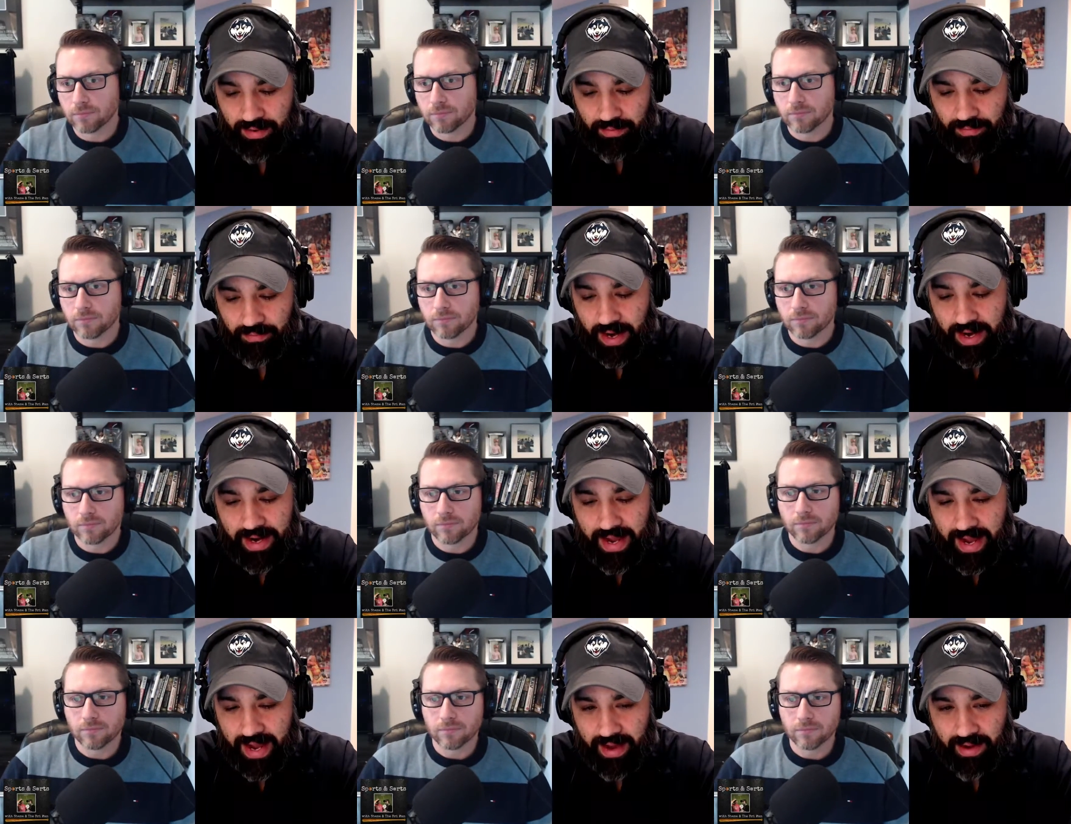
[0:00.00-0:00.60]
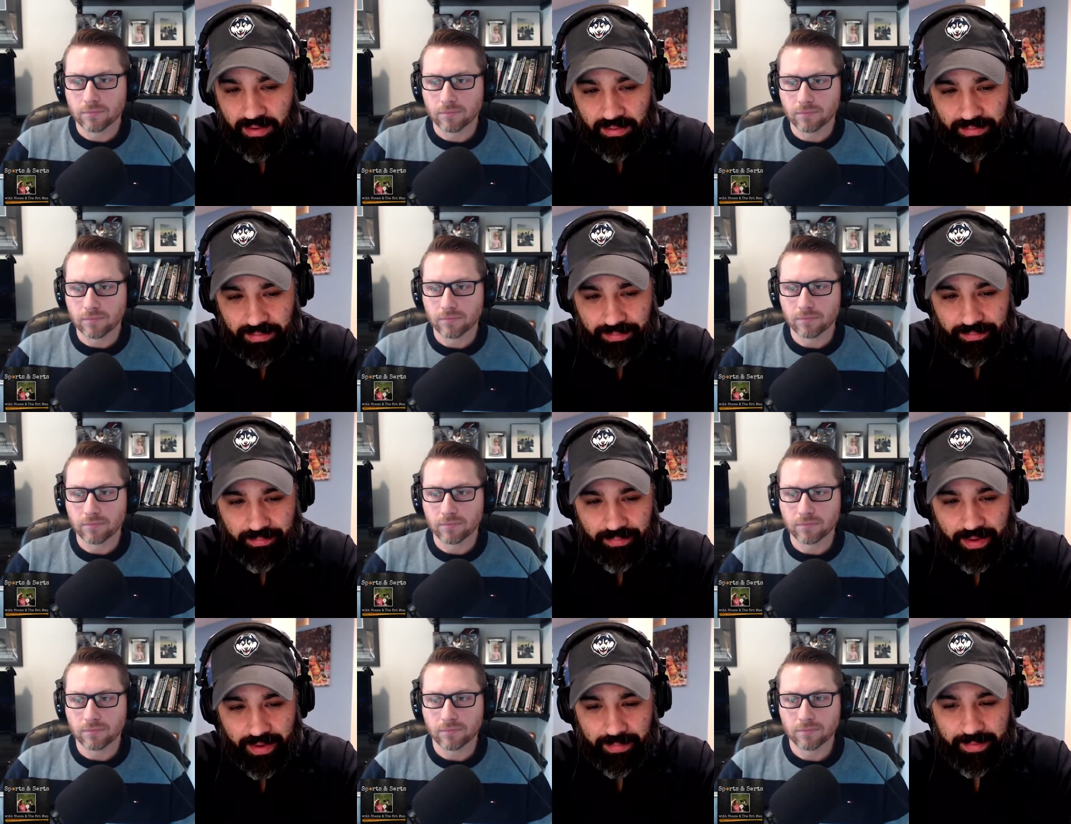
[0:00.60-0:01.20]
Speaker 1: Right now,
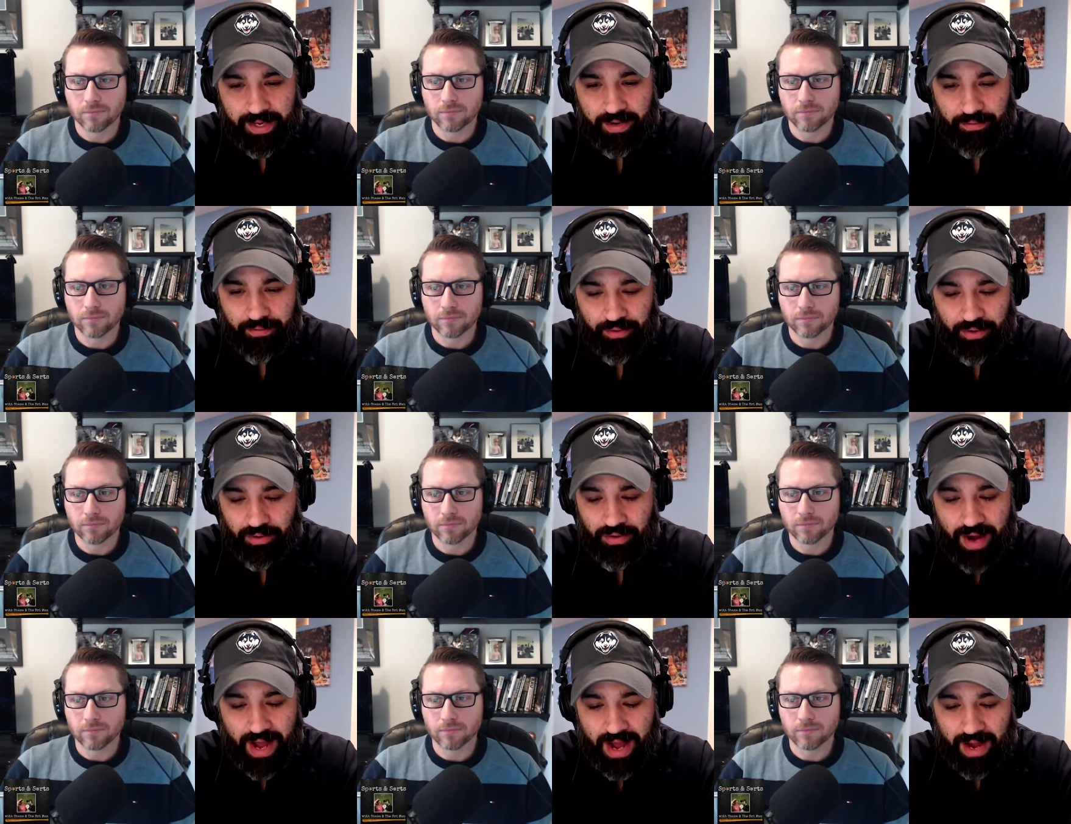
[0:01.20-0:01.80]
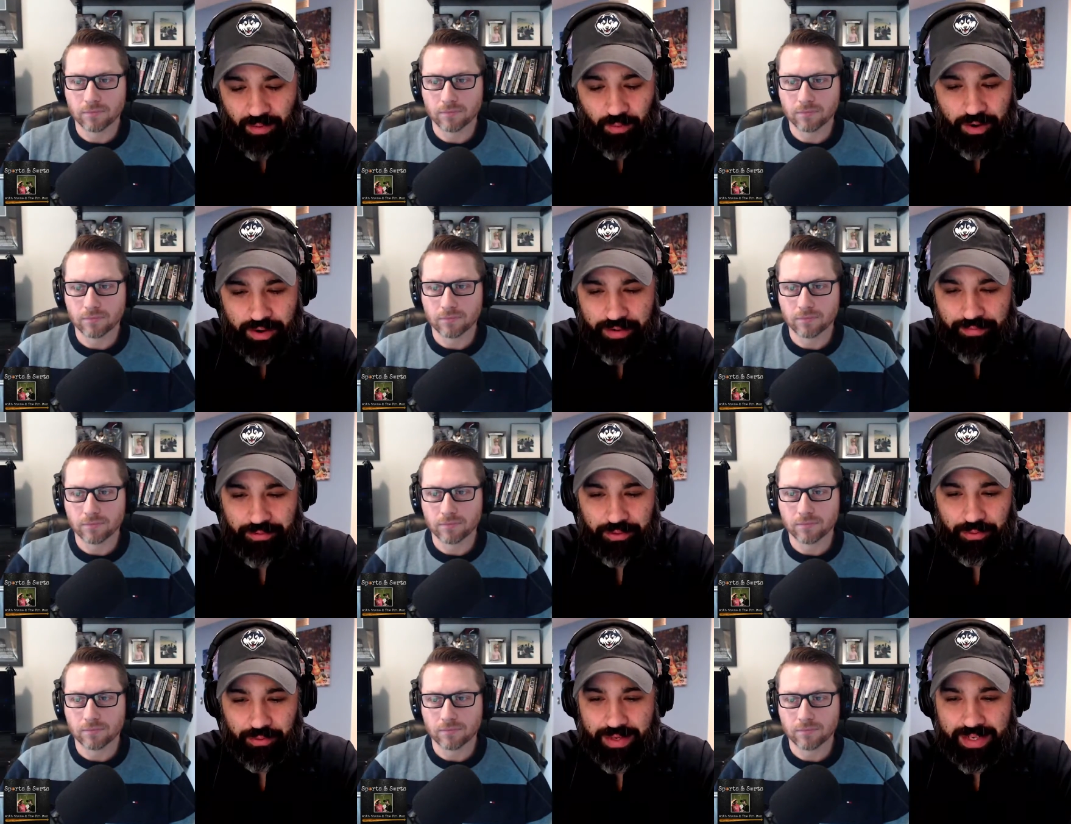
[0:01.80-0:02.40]
I mean, if you're not one of
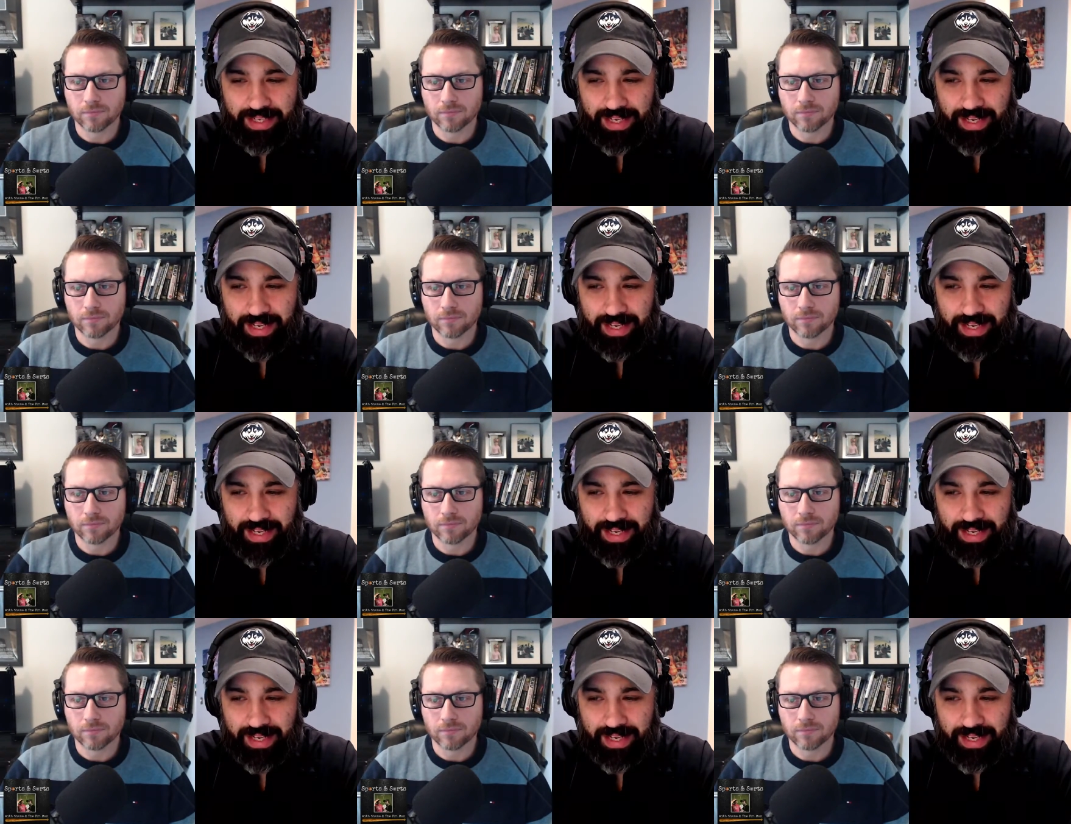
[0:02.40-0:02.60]
3